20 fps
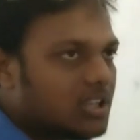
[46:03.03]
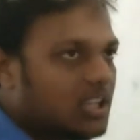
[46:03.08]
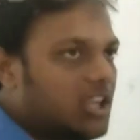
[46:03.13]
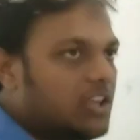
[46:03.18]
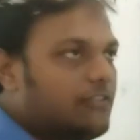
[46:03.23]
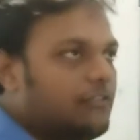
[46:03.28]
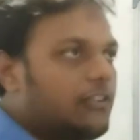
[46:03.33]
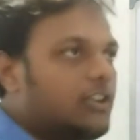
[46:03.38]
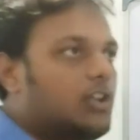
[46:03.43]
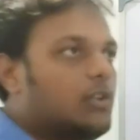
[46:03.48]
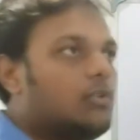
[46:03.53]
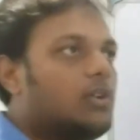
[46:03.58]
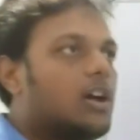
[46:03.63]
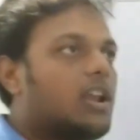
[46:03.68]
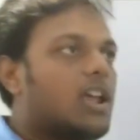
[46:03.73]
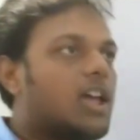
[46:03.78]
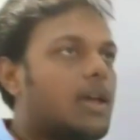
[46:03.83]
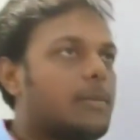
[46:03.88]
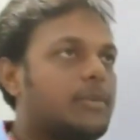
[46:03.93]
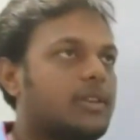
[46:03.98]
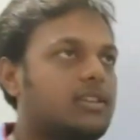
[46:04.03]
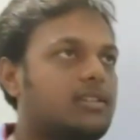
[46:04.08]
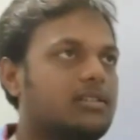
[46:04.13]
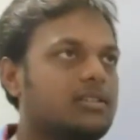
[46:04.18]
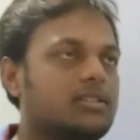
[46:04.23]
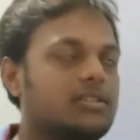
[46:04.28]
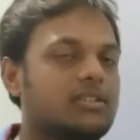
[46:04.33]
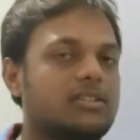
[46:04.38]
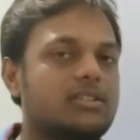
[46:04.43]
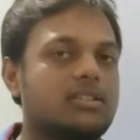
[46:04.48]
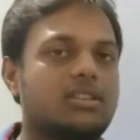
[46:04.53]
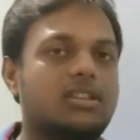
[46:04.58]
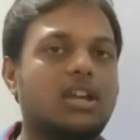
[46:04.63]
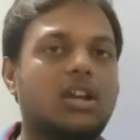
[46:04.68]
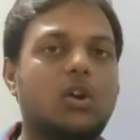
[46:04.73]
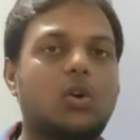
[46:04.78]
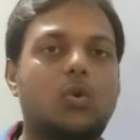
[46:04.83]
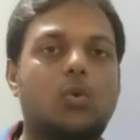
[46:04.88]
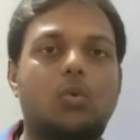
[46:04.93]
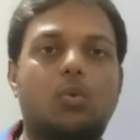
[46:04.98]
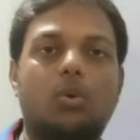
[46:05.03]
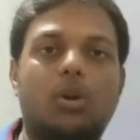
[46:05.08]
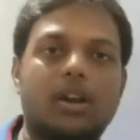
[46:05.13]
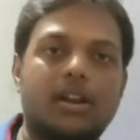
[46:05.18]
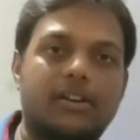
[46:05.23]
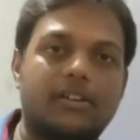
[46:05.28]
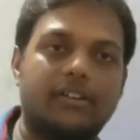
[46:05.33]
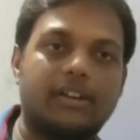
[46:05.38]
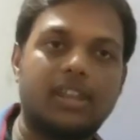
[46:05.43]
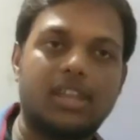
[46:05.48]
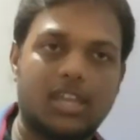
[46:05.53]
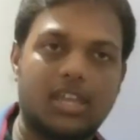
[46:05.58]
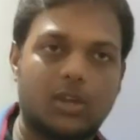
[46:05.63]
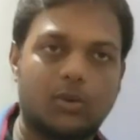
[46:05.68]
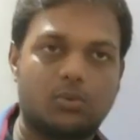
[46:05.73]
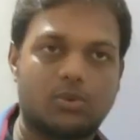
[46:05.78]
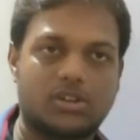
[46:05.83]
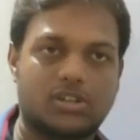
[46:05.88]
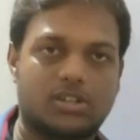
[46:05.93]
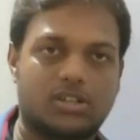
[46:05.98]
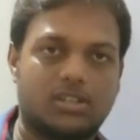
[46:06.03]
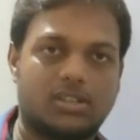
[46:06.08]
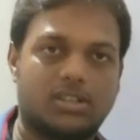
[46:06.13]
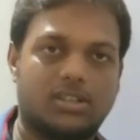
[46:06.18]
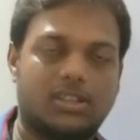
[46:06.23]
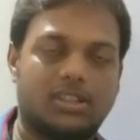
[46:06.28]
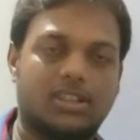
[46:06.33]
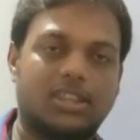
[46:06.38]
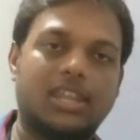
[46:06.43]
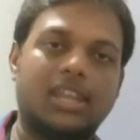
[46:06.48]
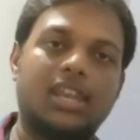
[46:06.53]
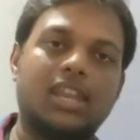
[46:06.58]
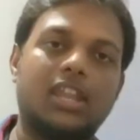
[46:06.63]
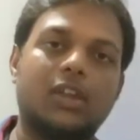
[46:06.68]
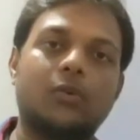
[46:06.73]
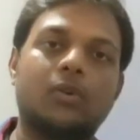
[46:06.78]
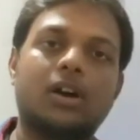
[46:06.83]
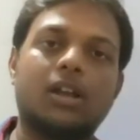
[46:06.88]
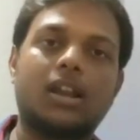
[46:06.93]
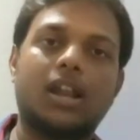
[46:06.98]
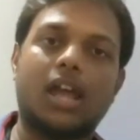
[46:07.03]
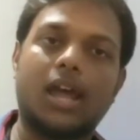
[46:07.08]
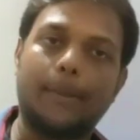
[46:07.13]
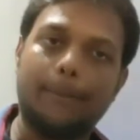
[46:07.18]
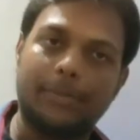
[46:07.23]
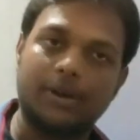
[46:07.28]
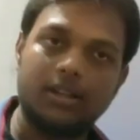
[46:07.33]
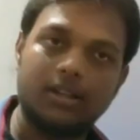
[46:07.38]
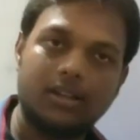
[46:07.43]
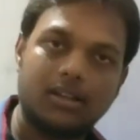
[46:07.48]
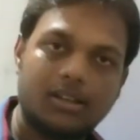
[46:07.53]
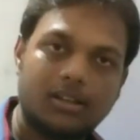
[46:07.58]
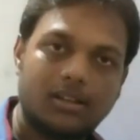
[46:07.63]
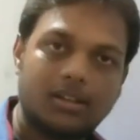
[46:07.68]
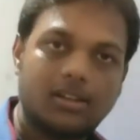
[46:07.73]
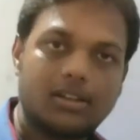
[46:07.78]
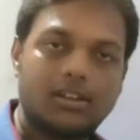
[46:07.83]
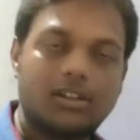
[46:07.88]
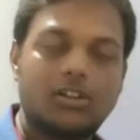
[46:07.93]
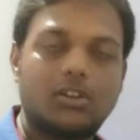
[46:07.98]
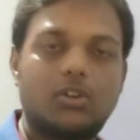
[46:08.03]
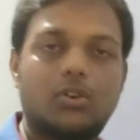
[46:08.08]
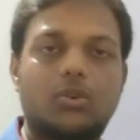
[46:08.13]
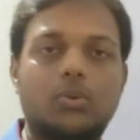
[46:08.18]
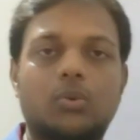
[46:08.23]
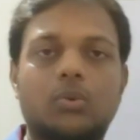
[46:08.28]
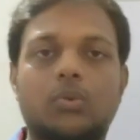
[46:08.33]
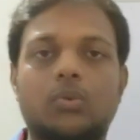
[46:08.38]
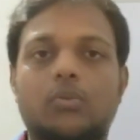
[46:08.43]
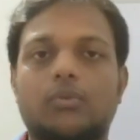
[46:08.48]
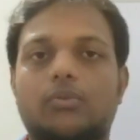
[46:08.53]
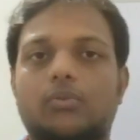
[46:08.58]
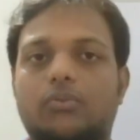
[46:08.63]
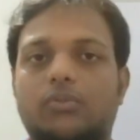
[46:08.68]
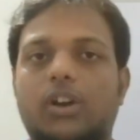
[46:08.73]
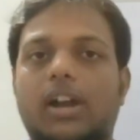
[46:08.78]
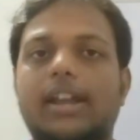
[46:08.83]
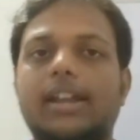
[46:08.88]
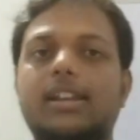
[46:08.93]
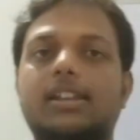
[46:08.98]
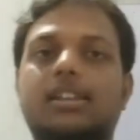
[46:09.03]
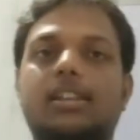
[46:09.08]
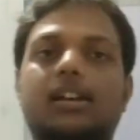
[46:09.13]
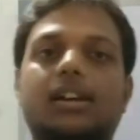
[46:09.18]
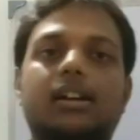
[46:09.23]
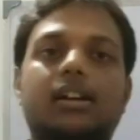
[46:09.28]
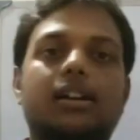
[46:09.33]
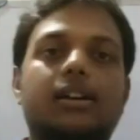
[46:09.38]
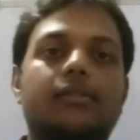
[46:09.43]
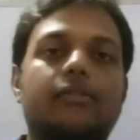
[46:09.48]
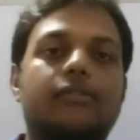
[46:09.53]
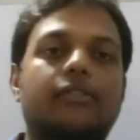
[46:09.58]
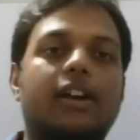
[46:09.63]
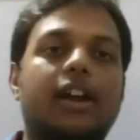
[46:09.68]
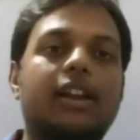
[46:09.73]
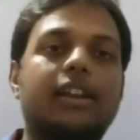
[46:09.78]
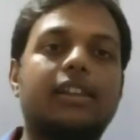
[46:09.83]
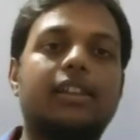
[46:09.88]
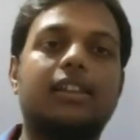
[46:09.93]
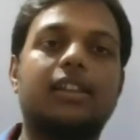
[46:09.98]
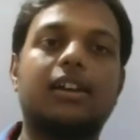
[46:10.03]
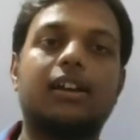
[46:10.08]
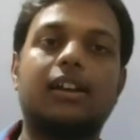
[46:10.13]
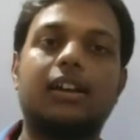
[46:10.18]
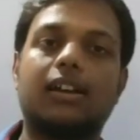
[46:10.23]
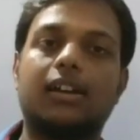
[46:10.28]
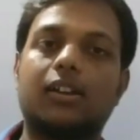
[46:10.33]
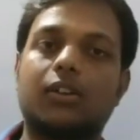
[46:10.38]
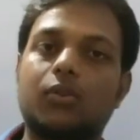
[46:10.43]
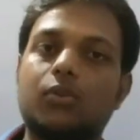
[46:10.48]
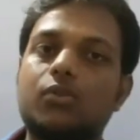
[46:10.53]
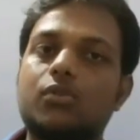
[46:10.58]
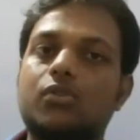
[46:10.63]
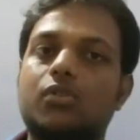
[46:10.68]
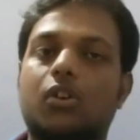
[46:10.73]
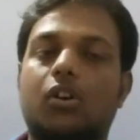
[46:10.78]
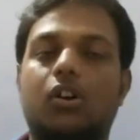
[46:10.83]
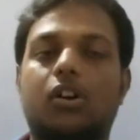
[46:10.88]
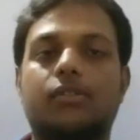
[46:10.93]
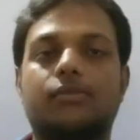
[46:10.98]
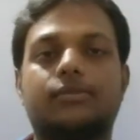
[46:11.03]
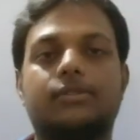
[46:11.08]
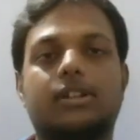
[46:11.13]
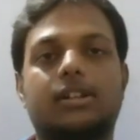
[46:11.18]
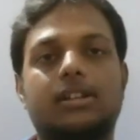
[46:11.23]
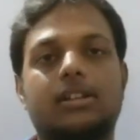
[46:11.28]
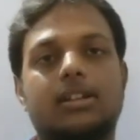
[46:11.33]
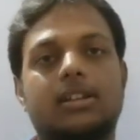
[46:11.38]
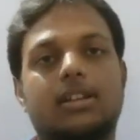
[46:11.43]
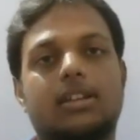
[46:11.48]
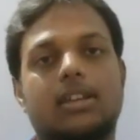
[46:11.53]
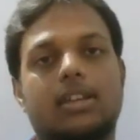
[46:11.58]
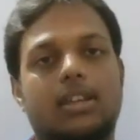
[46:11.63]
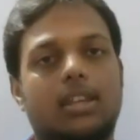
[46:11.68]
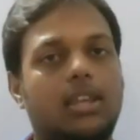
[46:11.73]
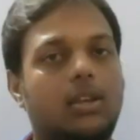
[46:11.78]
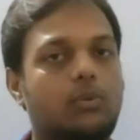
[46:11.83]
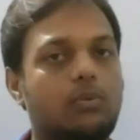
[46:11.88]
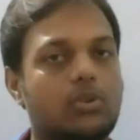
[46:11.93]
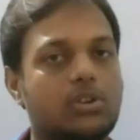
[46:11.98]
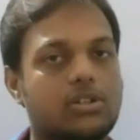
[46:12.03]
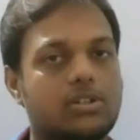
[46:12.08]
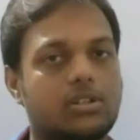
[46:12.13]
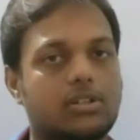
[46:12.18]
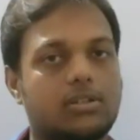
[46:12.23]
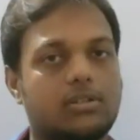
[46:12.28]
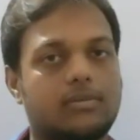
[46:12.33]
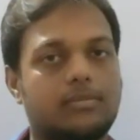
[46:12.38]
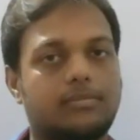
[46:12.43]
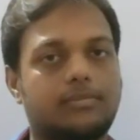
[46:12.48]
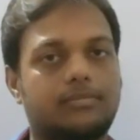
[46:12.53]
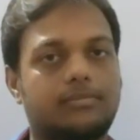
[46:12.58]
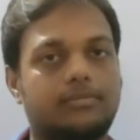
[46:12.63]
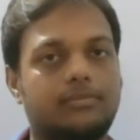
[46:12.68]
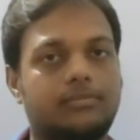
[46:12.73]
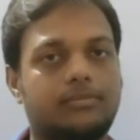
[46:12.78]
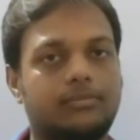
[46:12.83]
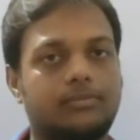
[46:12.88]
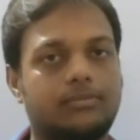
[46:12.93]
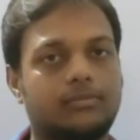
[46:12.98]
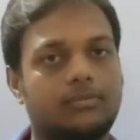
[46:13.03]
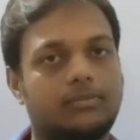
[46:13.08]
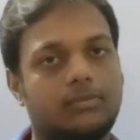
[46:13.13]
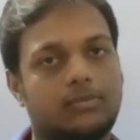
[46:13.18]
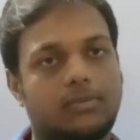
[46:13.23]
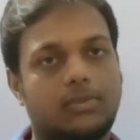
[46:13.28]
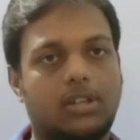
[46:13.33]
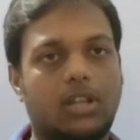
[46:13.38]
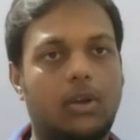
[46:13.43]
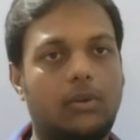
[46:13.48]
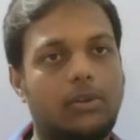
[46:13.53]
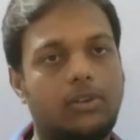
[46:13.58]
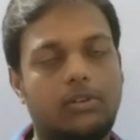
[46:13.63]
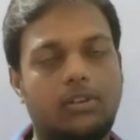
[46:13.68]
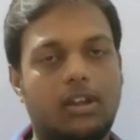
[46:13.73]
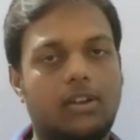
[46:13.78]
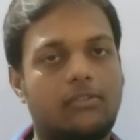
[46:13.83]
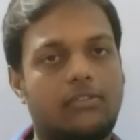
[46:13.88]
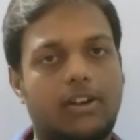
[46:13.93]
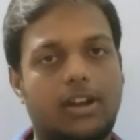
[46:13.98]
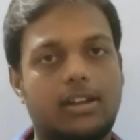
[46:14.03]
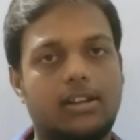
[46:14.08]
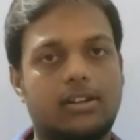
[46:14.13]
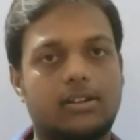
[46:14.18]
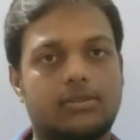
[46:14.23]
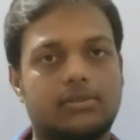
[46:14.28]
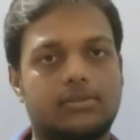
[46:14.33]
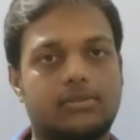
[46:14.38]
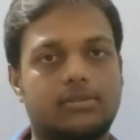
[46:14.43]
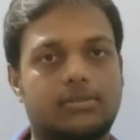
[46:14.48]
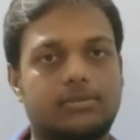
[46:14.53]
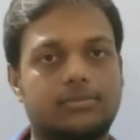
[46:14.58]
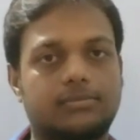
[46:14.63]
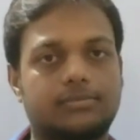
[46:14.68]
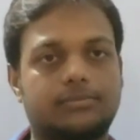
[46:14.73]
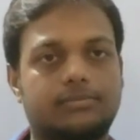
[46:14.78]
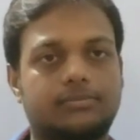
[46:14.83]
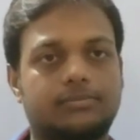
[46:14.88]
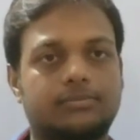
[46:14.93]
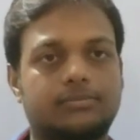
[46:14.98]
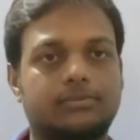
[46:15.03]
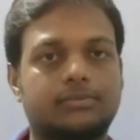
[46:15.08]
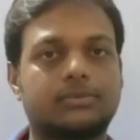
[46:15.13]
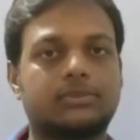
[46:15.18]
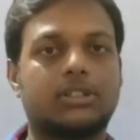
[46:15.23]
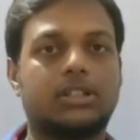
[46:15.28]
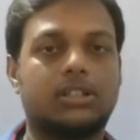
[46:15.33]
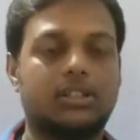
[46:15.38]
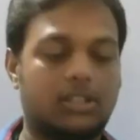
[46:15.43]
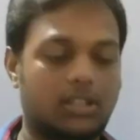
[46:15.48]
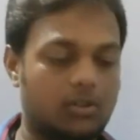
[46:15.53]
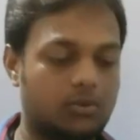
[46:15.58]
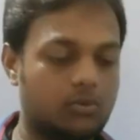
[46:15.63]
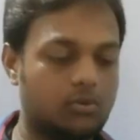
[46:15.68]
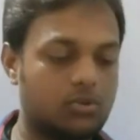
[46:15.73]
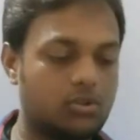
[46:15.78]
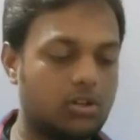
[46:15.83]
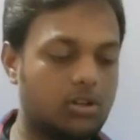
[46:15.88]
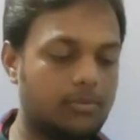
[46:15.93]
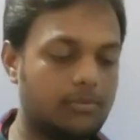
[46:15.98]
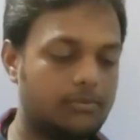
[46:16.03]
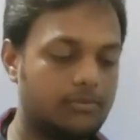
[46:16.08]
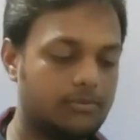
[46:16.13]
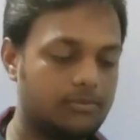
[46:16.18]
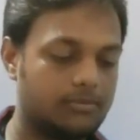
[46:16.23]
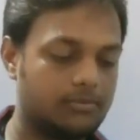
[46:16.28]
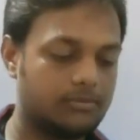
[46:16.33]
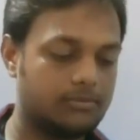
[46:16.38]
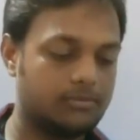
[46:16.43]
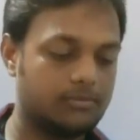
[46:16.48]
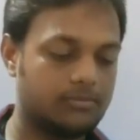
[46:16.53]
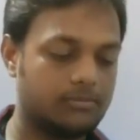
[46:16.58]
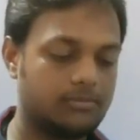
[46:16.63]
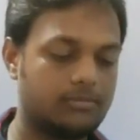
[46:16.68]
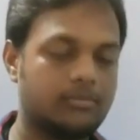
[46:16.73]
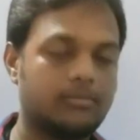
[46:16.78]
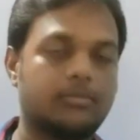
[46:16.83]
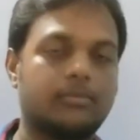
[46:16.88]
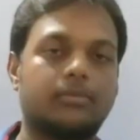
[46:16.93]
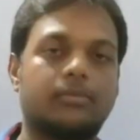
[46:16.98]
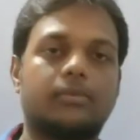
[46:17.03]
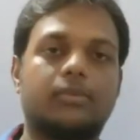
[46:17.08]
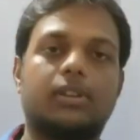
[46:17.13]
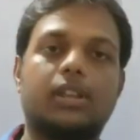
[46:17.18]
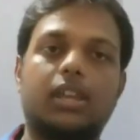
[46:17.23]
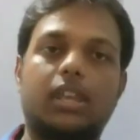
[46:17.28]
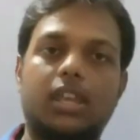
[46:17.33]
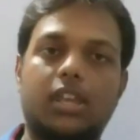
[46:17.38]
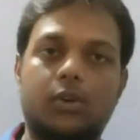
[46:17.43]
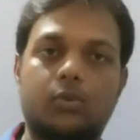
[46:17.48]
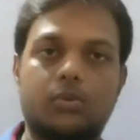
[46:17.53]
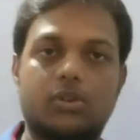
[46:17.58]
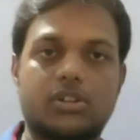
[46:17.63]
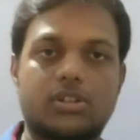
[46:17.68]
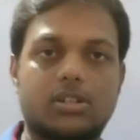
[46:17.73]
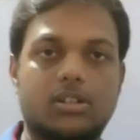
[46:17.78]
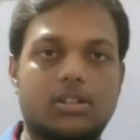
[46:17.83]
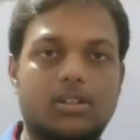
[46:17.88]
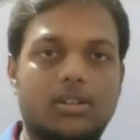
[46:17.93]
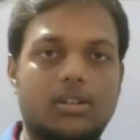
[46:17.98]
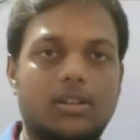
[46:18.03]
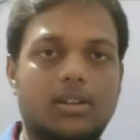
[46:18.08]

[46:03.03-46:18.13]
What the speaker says: if you are having the quadratic equation, then you are able to find the root of the equation. Now you can find out the root of the equation.